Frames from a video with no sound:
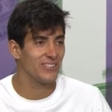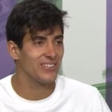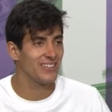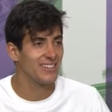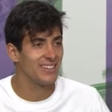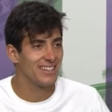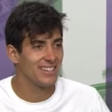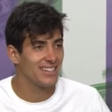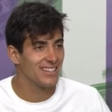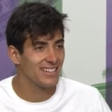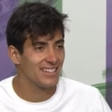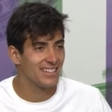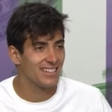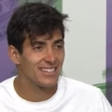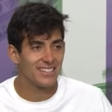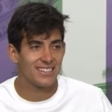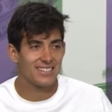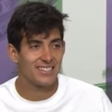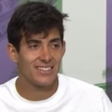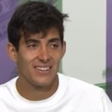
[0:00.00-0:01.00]
There are none.
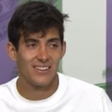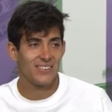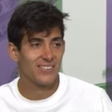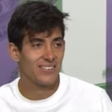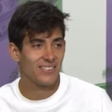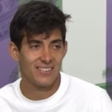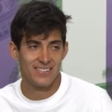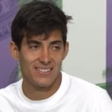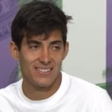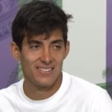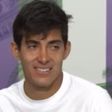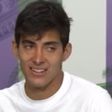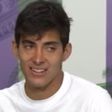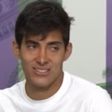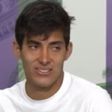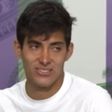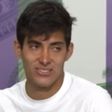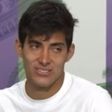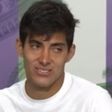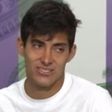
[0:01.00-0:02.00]
No, there there's
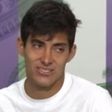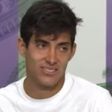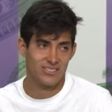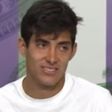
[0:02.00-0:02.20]
no.